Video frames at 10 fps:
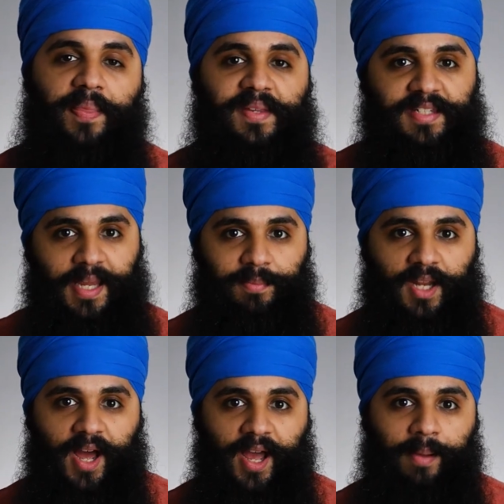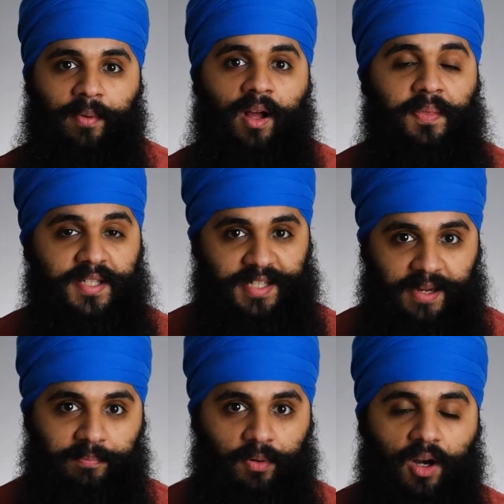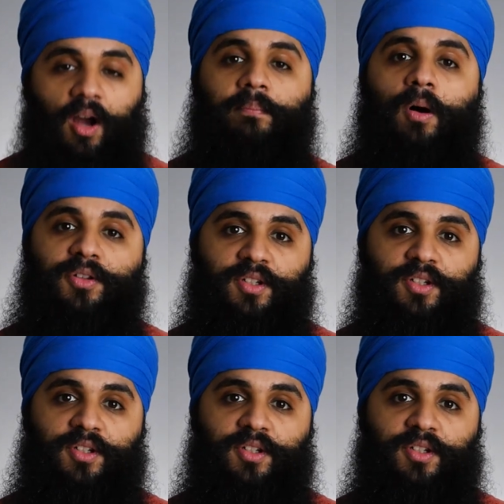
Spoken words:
at the same time, the same book on both